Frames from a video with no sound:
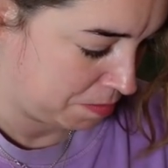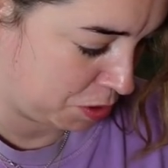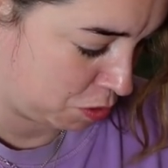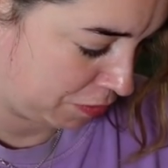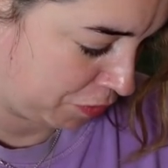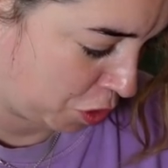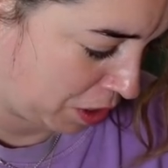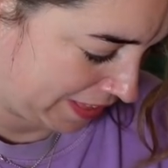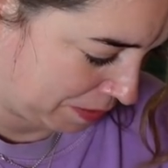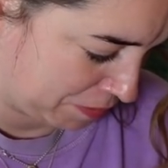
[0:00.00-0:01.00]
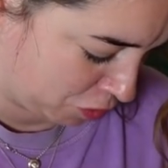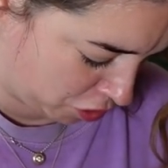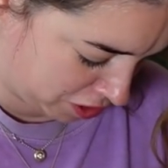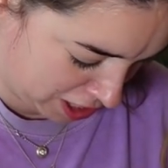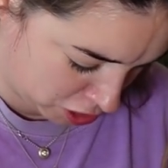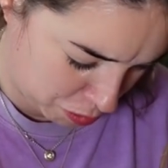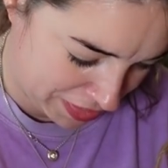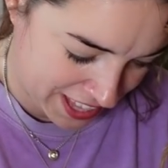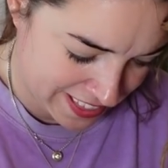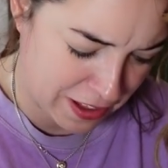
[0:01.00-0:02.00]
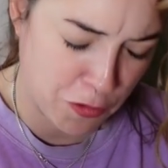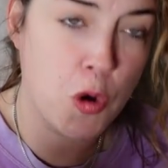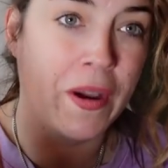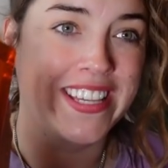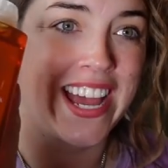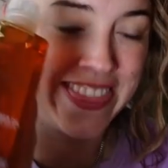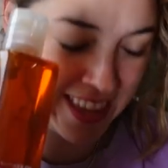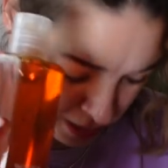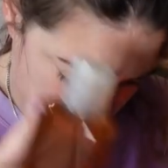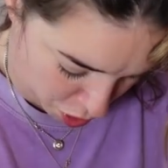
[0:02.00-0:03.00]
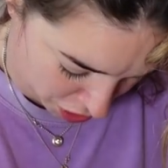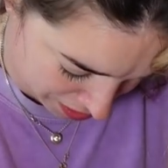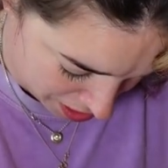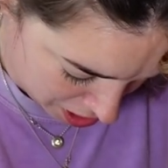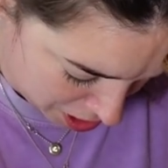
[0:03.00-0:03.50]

Beautiful. And then we've got the... So I think they've always had this one,